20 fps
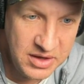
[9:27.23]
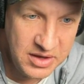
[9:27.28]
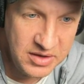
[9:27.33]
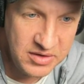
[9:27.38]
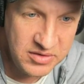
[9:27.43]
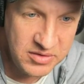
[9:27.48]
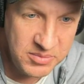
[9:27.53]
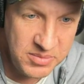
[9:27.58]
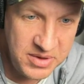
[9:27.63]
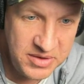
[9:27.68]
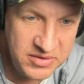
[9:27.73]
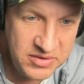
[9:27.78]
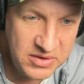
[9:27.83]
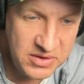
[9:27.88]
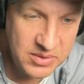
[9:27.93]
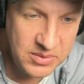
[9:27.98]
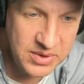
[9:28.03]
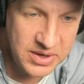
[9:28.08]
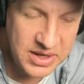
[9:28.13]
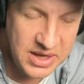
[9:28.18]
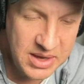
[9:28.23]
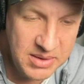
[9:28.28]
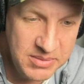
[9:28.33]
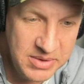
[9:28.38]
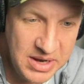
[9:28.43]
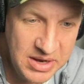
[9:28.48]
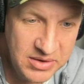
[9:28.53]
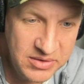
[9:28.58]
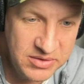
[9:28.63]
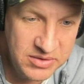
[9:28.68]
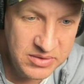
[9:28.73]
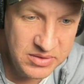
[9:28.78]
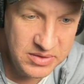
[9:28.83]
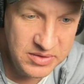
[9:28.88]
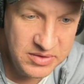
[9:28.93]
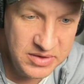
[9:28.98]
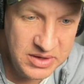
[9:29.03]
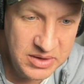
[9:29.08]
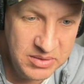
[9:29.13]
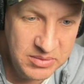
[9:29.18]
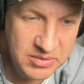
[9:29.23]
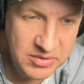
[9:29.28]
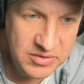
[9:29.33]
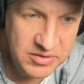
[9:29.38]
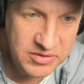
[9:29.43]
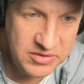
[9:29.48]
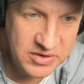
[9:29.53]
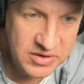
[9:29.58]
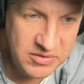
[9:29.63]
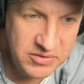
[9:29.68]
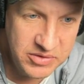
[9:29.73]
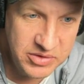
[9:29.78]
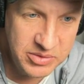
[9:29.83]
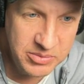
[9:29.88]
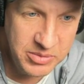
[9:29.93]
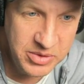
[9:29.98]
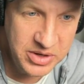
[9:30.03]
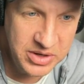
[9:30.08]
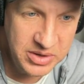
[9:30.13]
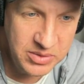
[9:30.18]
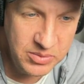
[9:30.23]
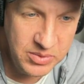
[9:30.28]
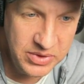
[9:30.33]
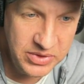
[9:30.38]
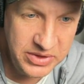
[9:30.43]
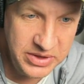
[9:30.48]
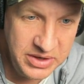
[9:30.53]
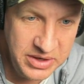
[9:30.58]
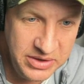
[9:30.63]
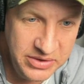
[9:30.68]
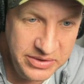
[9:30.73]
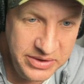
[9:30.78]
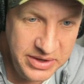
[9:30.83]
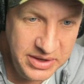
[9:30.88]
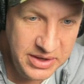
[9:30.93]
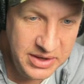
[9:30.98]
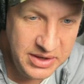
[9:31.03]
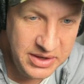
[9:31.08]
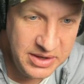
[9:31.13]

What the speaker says: So basically what it came down to is he was just giving the money willy-nilly.